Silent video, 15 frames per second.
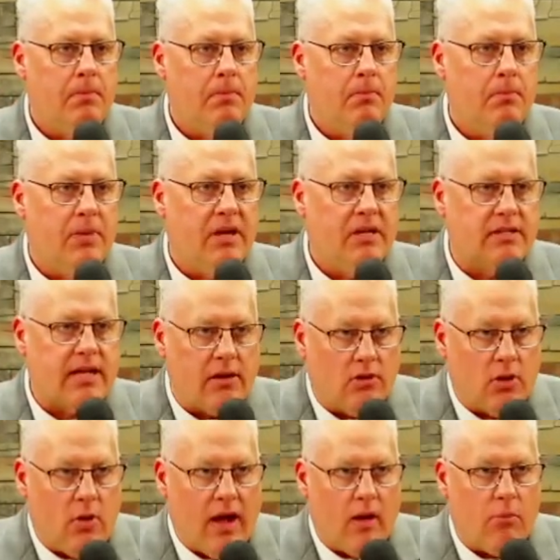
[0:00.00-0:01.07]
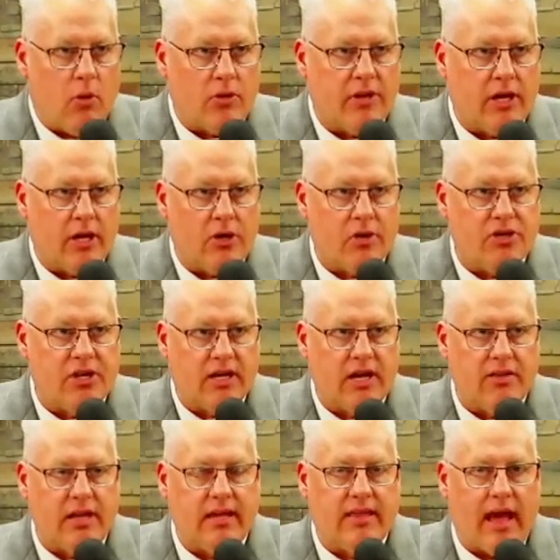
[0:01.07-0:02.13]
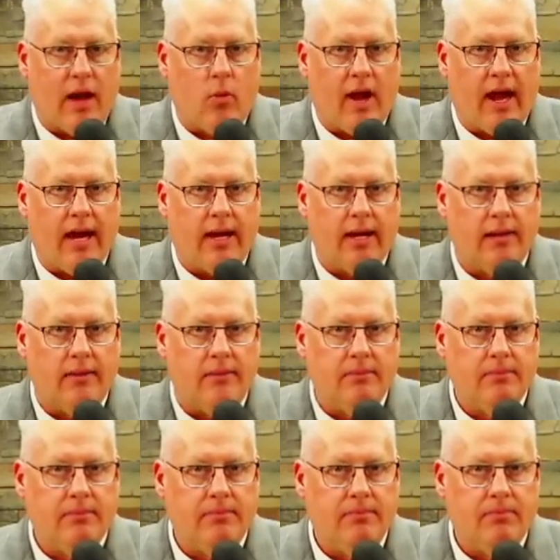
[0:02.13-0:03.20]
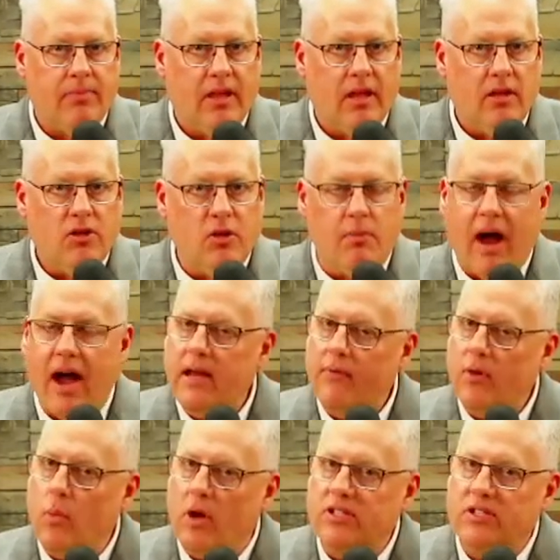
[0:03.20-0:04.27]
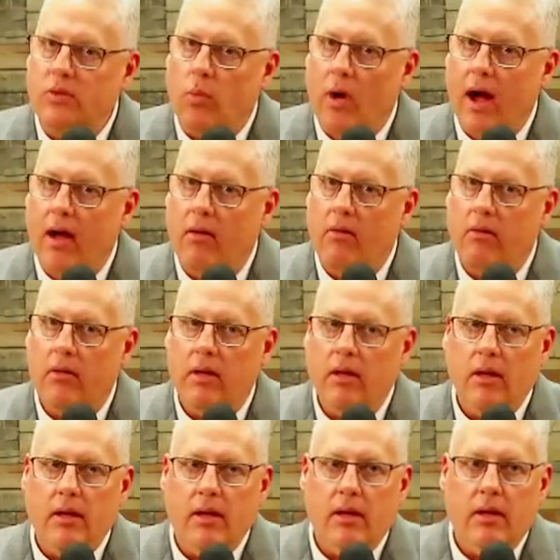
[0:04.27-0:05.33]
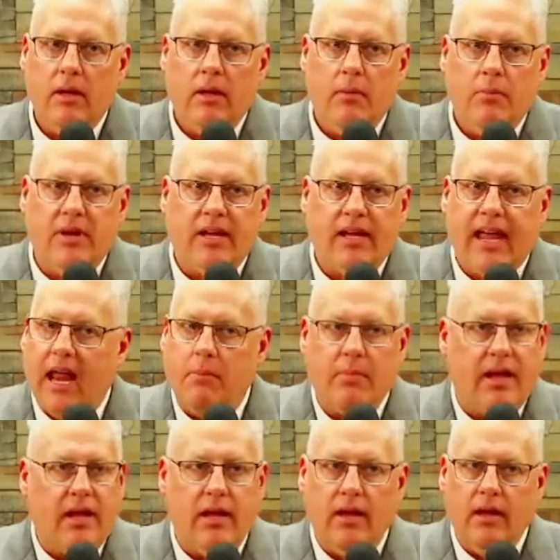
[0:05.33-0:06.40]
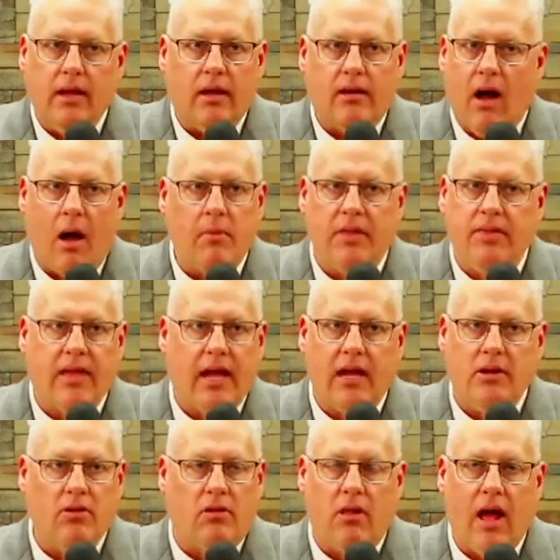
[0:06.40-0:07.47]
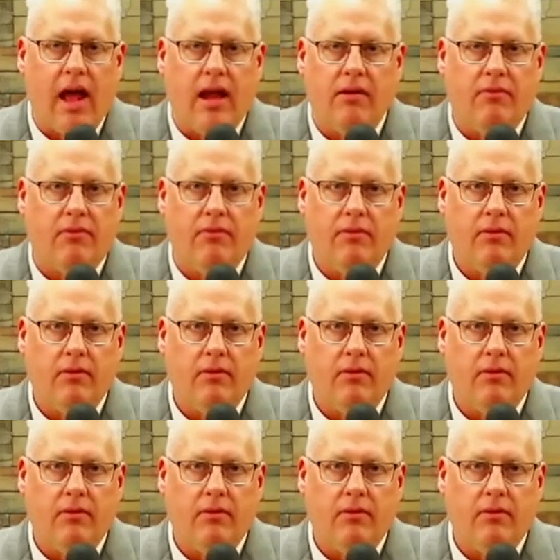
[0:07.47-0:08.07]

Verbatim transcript: Because I don't know how born again Christian can think that way. You might every once in a while, but it can't be a common thing in your life.